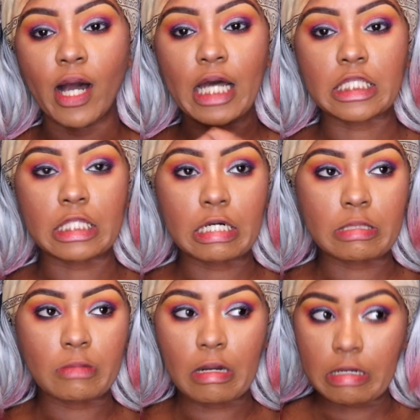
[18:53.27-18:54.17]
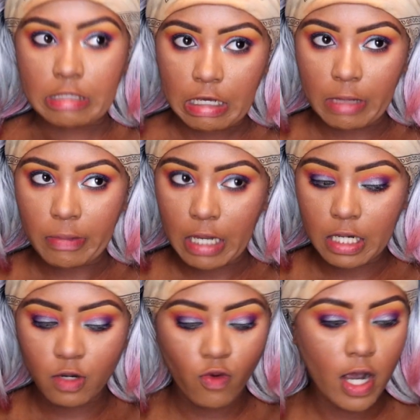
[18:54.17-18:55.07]
I had to look them up because I ain't
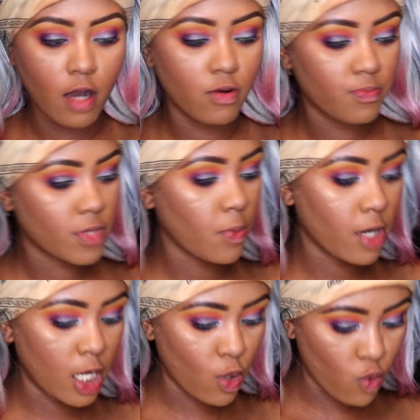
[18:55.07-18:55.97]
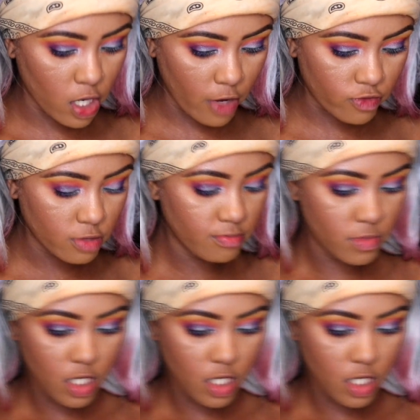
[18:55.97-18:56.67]
played in a while, but whatever.